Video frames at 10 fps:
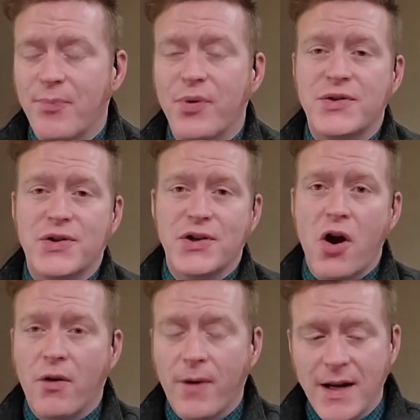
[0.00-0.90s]
Pritzker
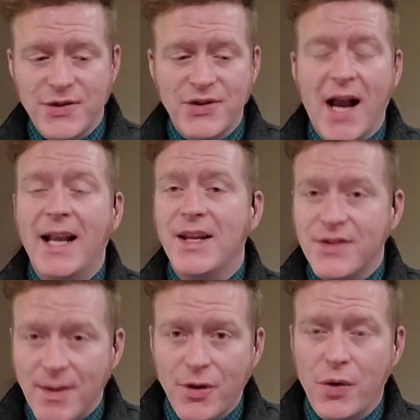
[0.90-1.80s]
already signing
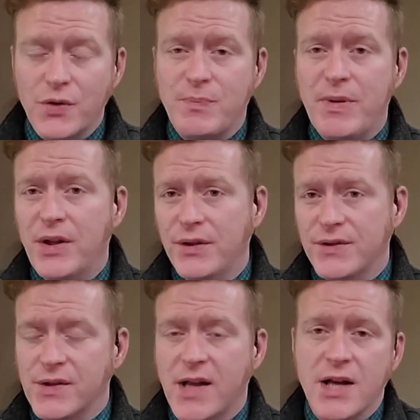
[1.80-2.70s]
some of those
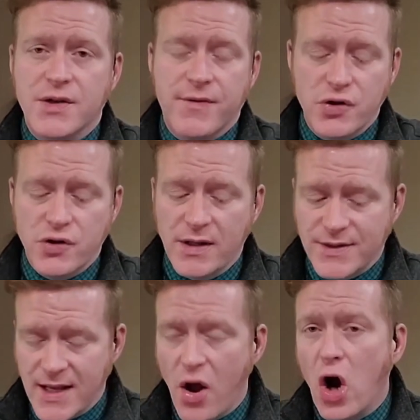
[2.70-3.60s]
bills, as controversial
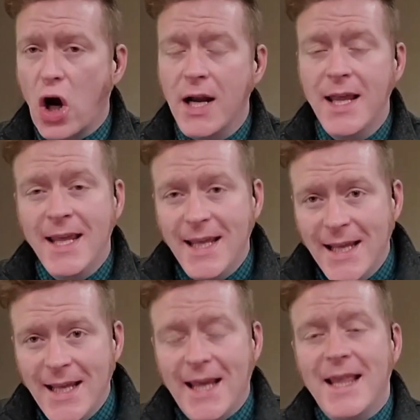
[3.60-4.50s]
as they are.
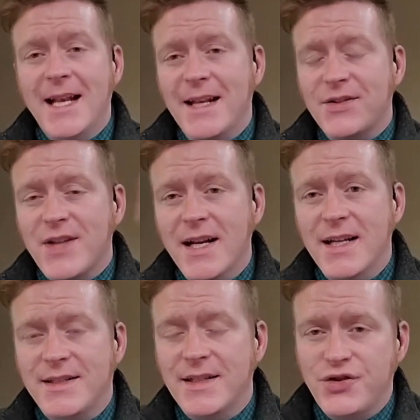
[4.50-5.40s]
And then he
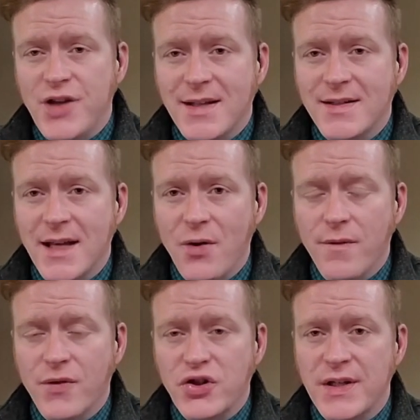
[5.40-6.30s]
decided to jet set
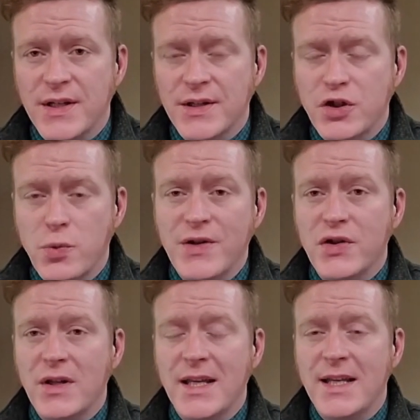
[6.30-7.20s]
over to
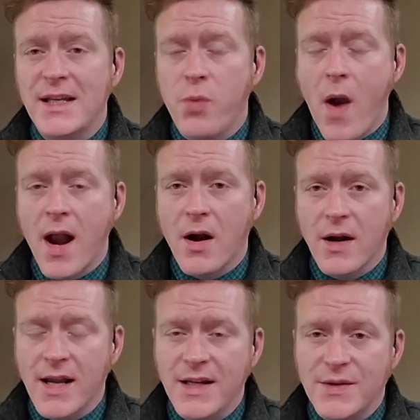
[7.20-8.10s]
Switzerland,
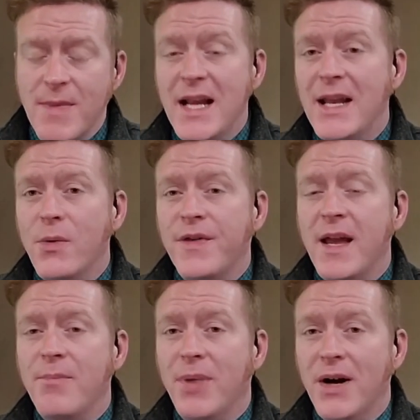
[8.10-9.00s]
where he's meeting with
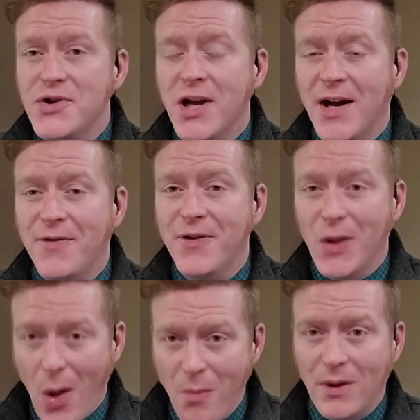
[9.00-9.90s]
a bunch of
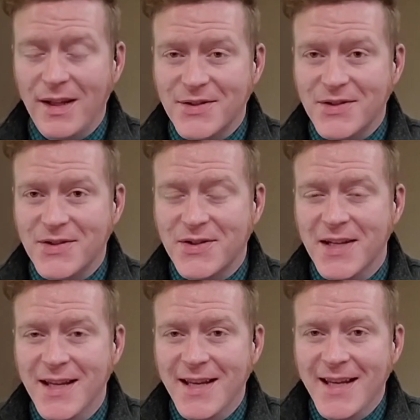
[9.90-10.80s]

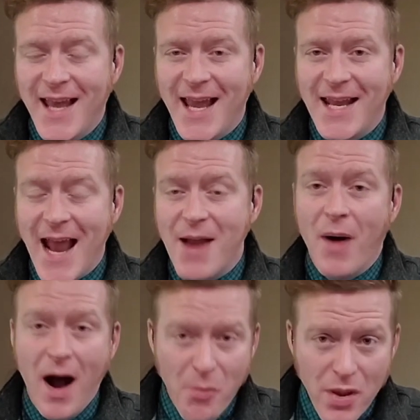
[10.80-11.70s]
globalists in a
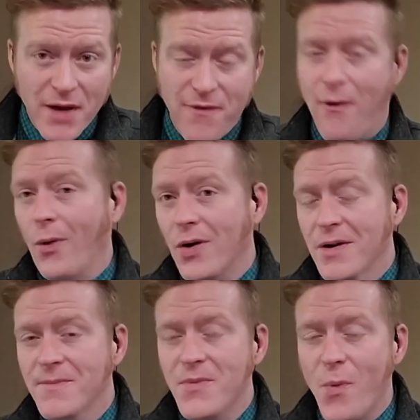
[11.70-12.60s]
public
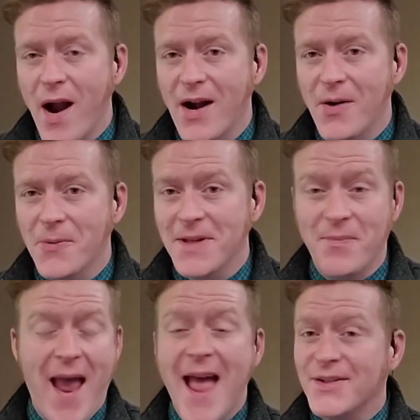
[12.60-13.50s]
forum where, in
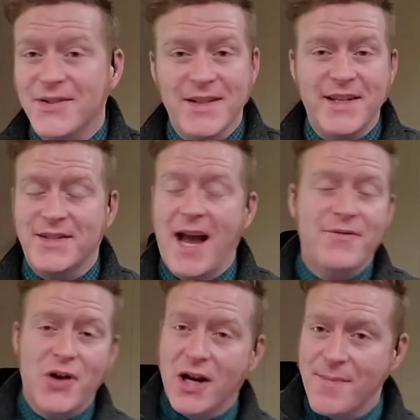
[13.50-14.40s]
the past, at least
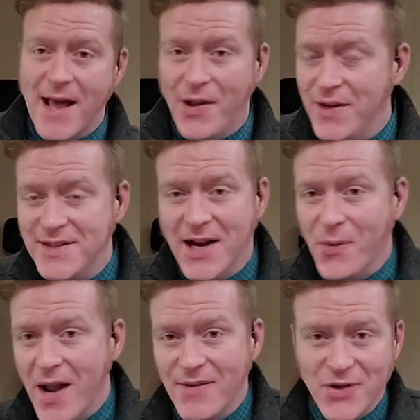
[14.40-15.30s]
I've talked about on these
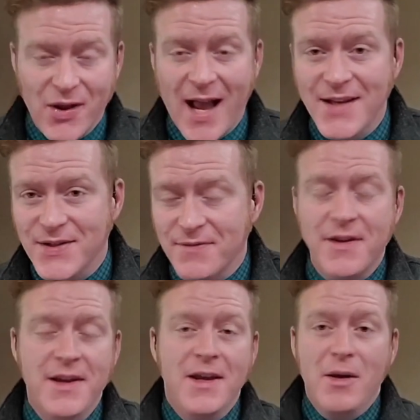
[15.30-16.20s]
airwaves, all kinds
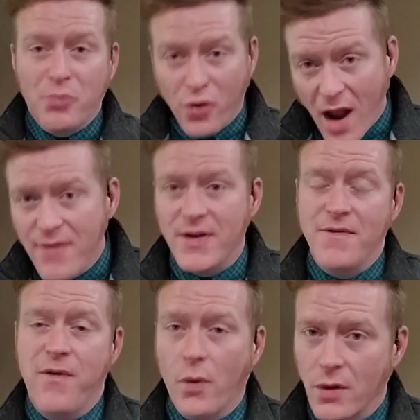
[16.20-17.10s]
of private
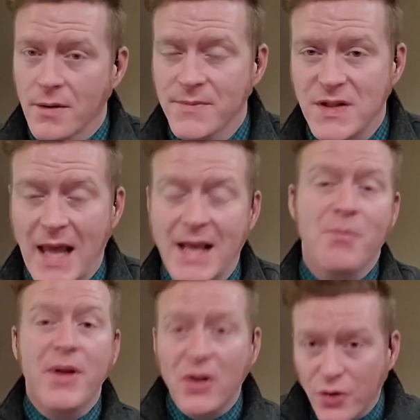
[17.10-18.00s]
forums like
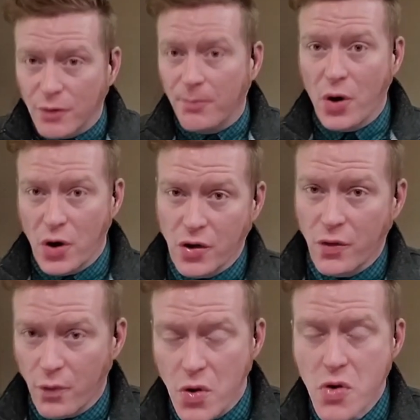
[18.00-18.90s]
Bilderberg
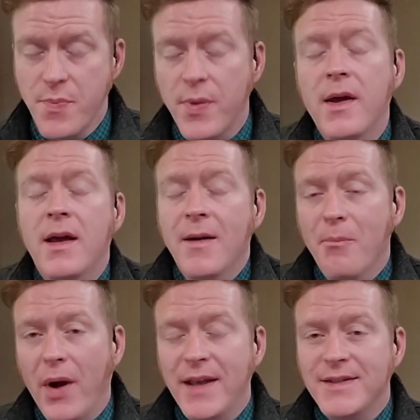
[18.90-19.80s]
group,
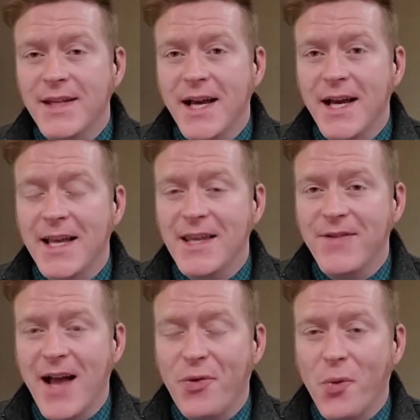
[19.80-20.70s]
but uh,
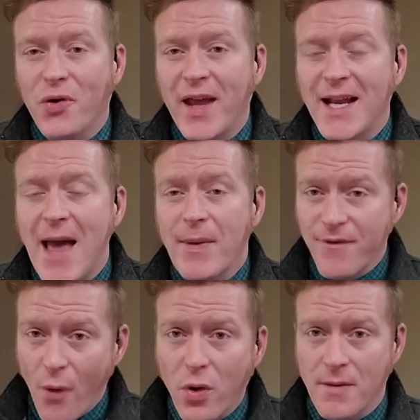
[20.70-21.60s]
you've got the World Economic
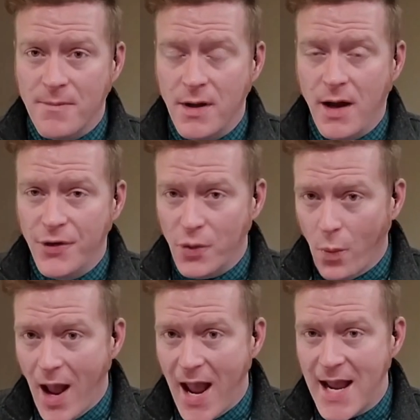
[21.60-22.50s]
Forum
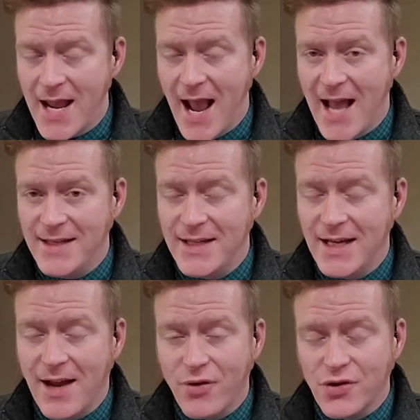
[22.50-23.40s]
underway. And
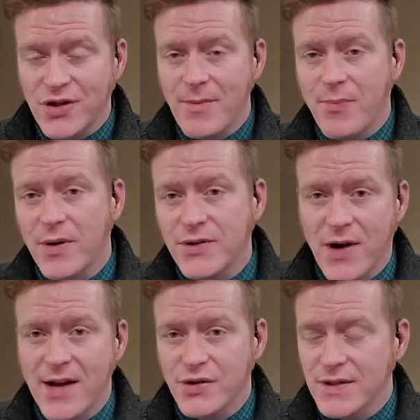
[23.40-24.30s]
uh, Governor J.B.
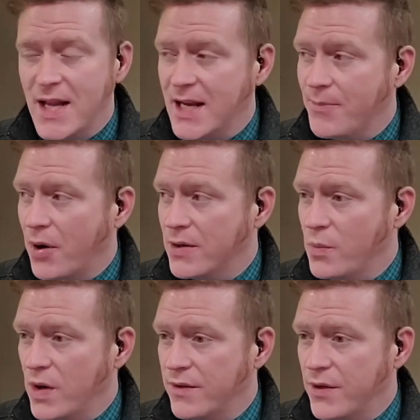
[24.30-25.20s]
Pritzker actually taking part
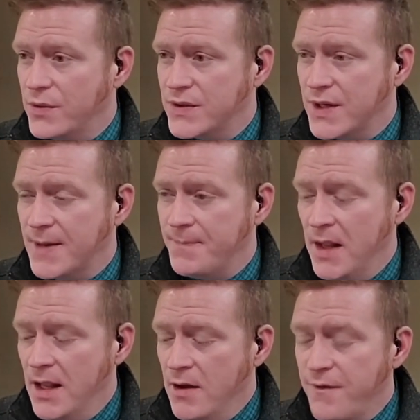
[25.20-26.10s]
in one of those uh,
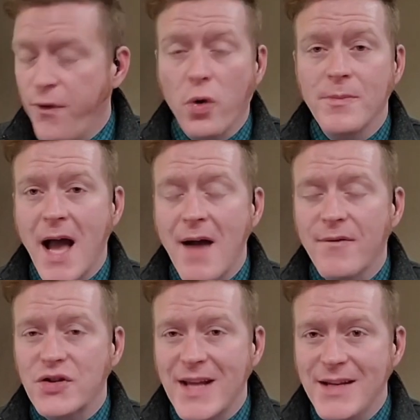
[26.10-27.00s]
forum
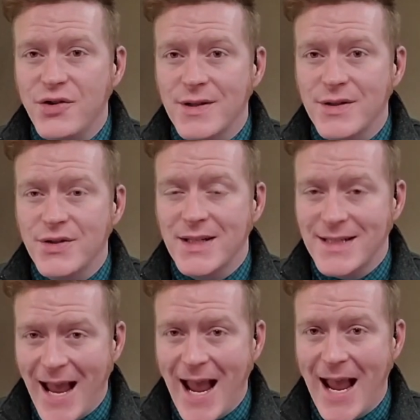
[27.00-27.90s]
conversations
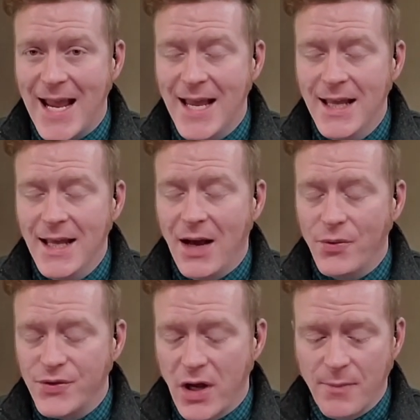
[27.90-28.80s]
today.
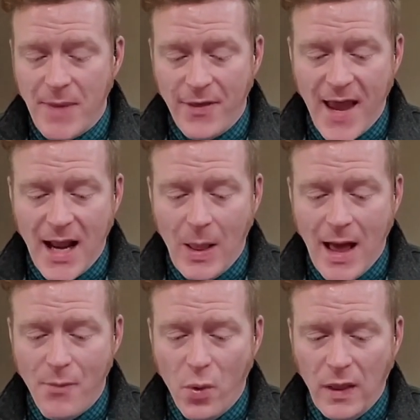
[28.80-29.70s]
We'll talk about that a
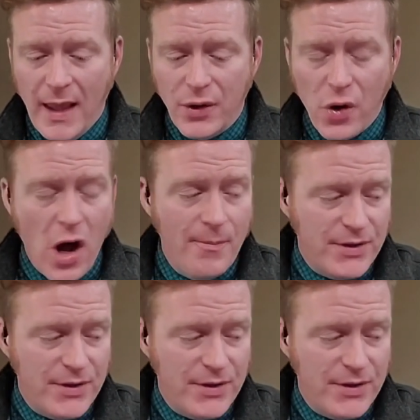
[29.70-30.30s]
lot more later on.